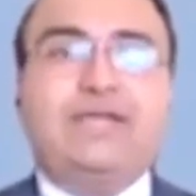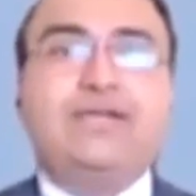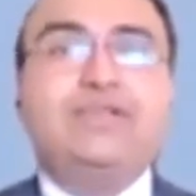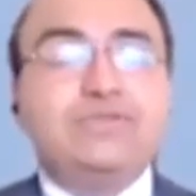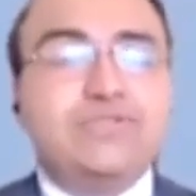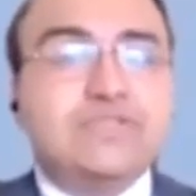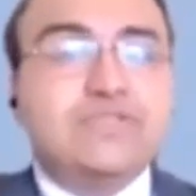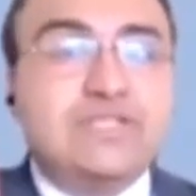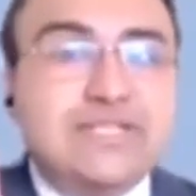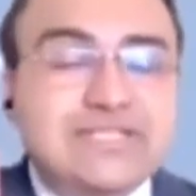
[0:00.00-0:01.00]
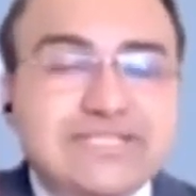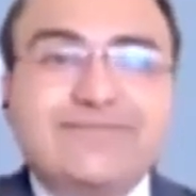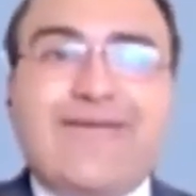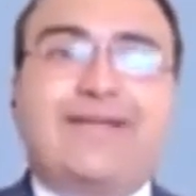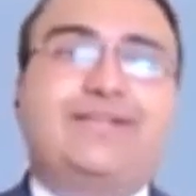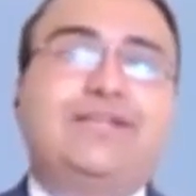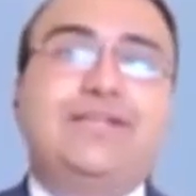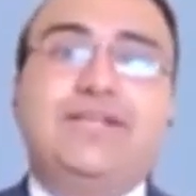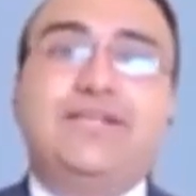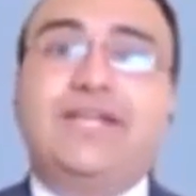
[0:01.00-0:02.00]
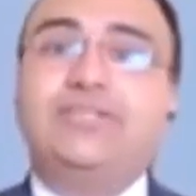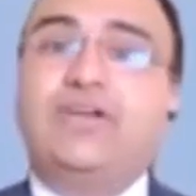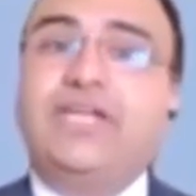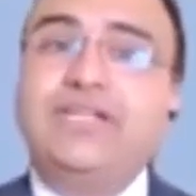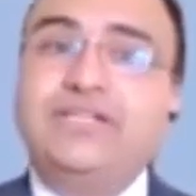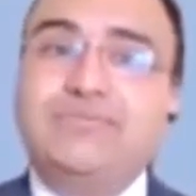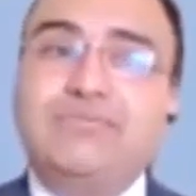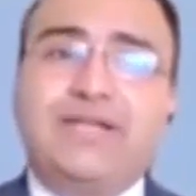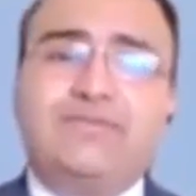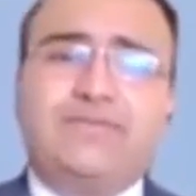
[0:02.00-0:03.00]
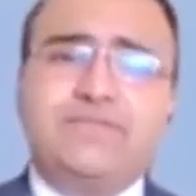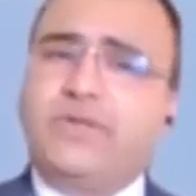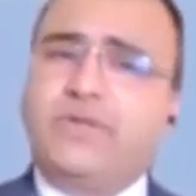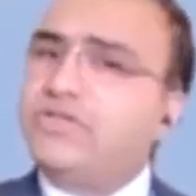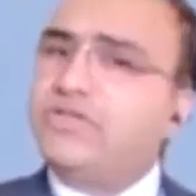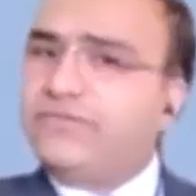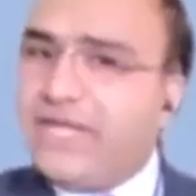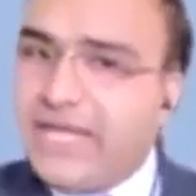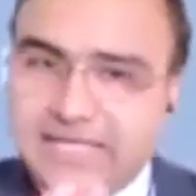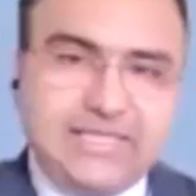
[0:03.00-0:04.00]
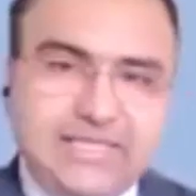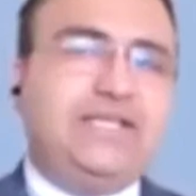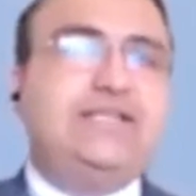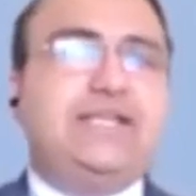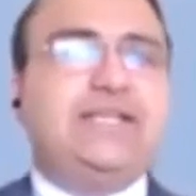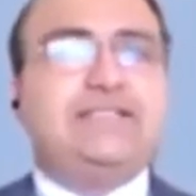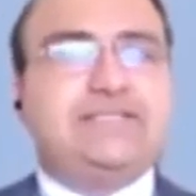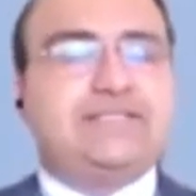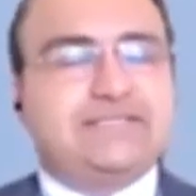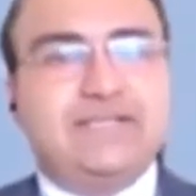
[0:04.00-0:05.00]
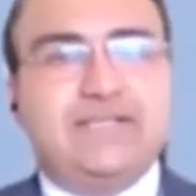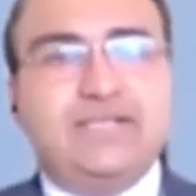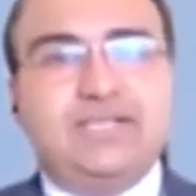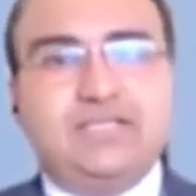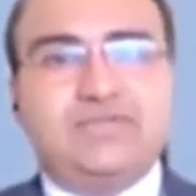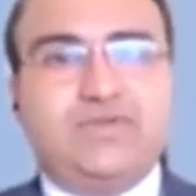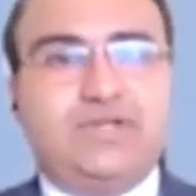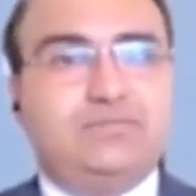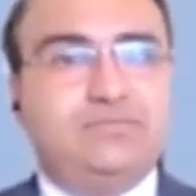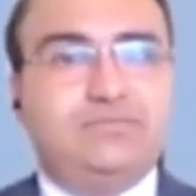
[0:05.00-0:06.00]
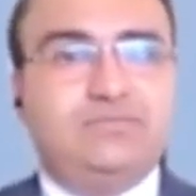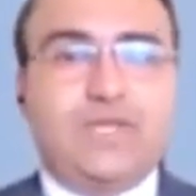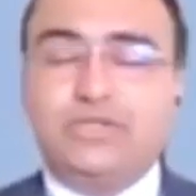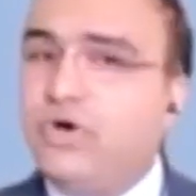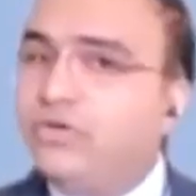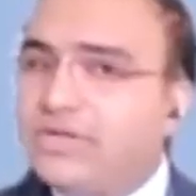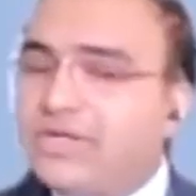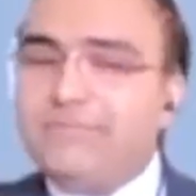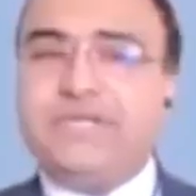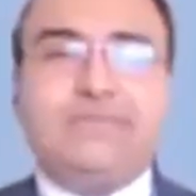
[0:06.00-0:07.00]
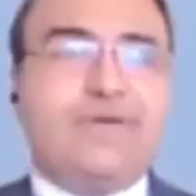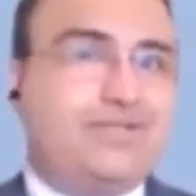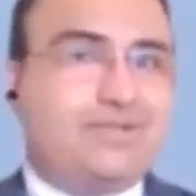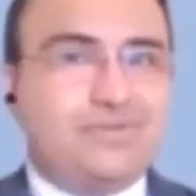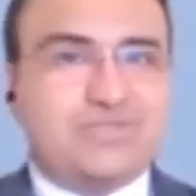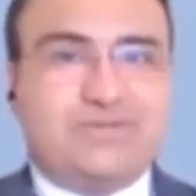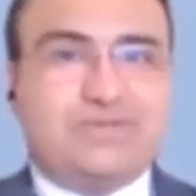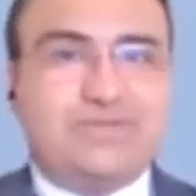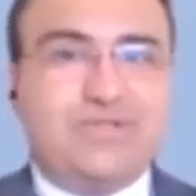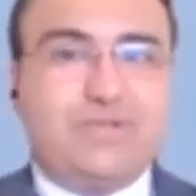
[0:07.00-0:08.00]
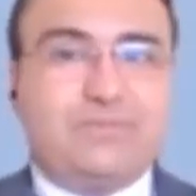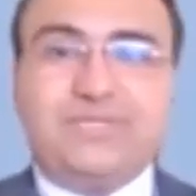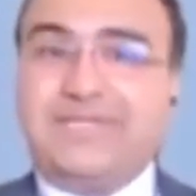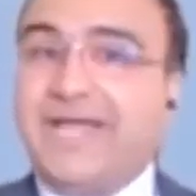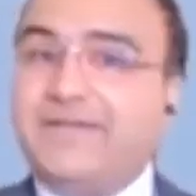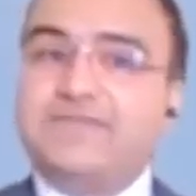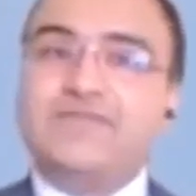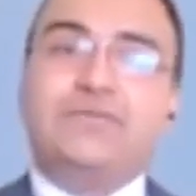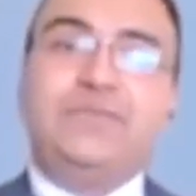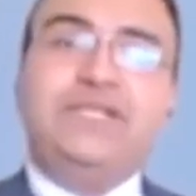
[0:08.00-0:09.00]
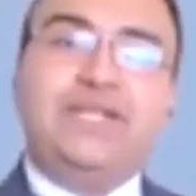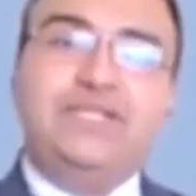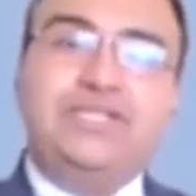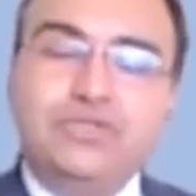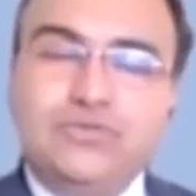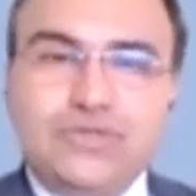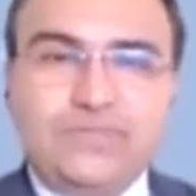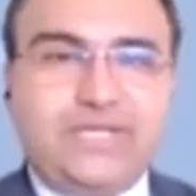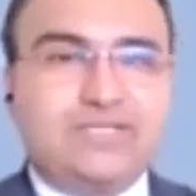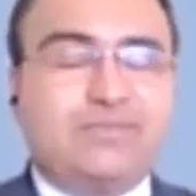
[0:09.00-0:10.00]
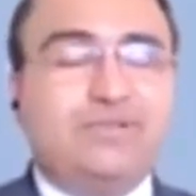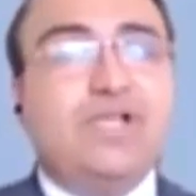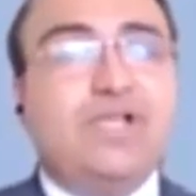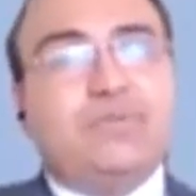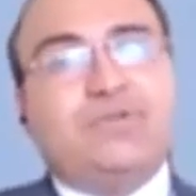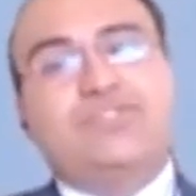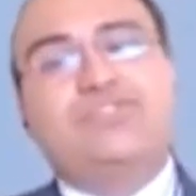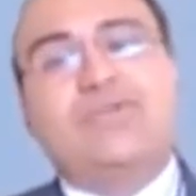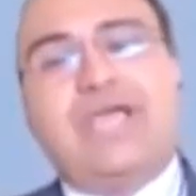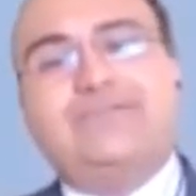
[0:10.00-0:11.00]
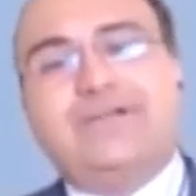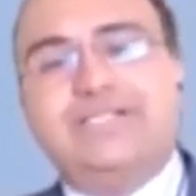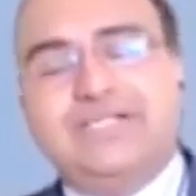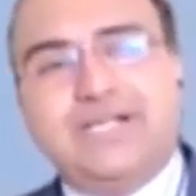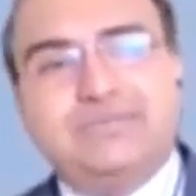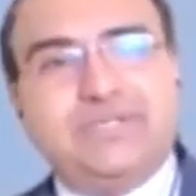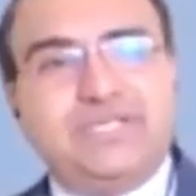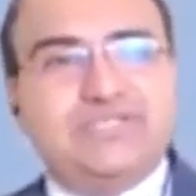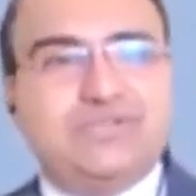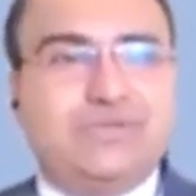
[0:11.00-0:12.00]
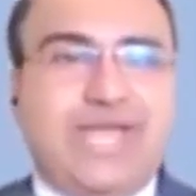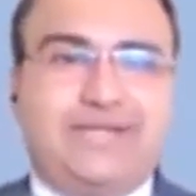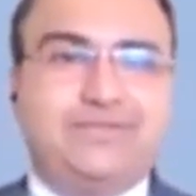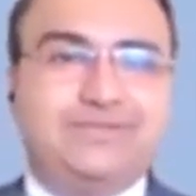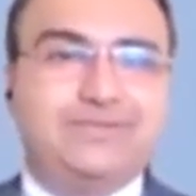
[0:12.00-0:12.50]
and reduces the risk factor that your income might face because of anything that exists in this world. Tomorrow, a company might close down, but that does not mean that you will be in trouble because you have other companies to look at.